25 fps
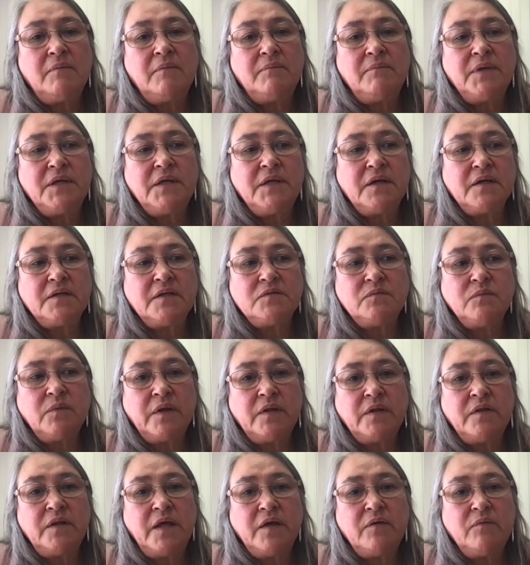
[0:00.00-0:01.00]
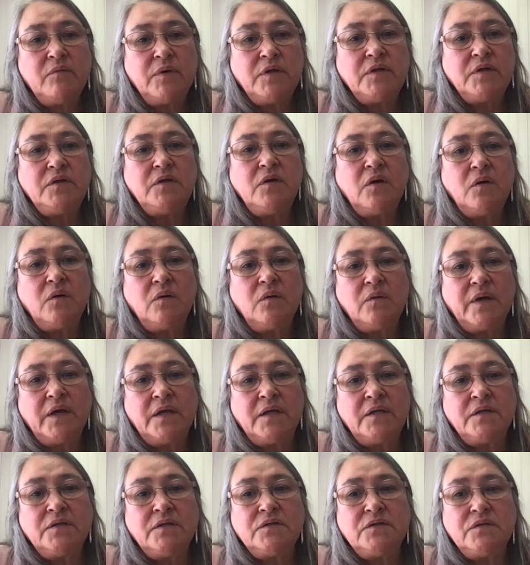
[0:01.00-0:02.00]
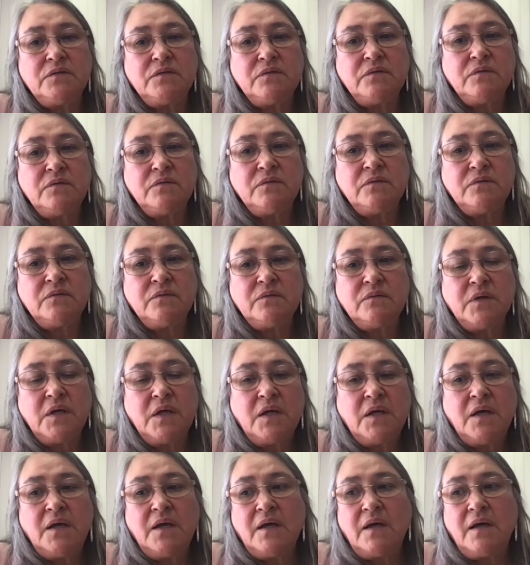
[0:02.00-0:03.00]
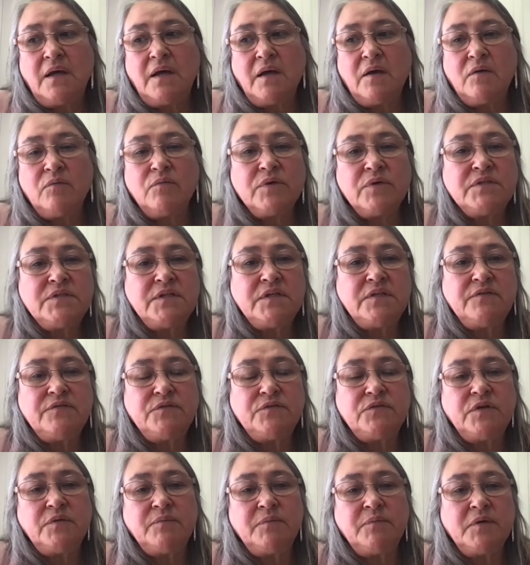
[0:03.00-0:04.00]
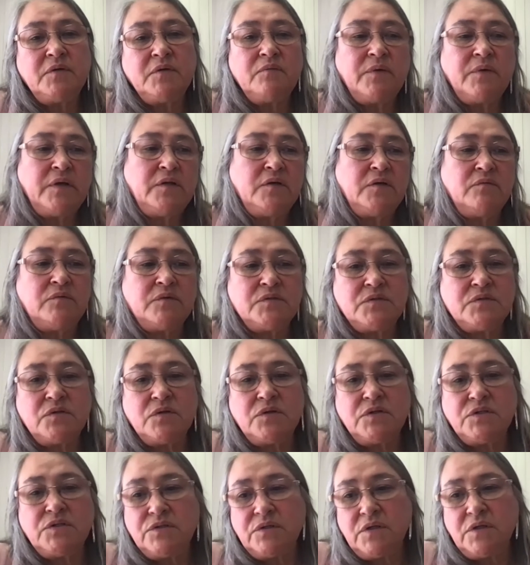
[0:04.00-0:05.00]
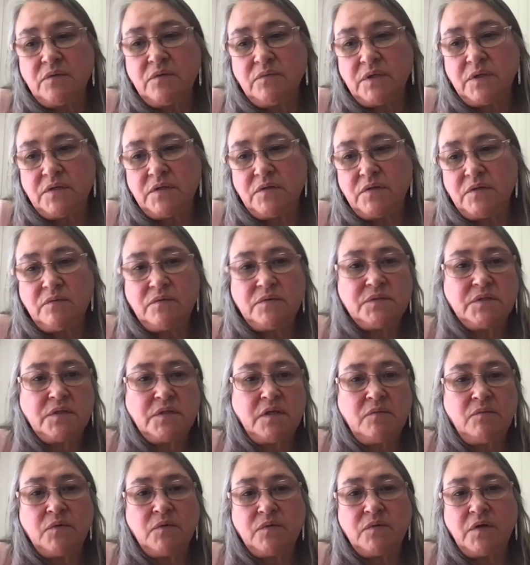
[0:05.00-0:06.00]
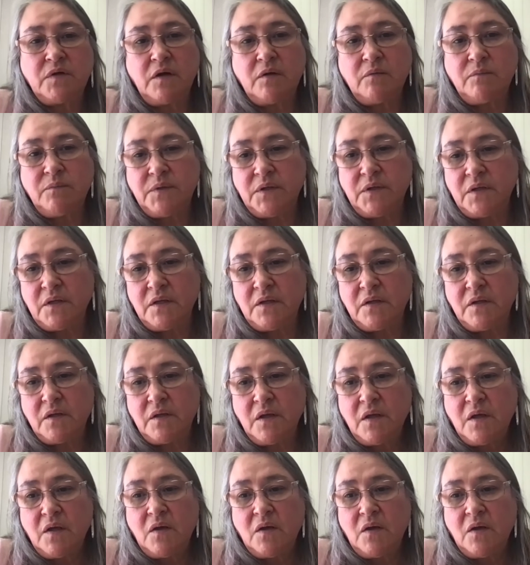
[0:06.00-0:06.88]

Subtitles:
Because when they would go into receive treatment, whether it was surgery, whether it was chemotherapy,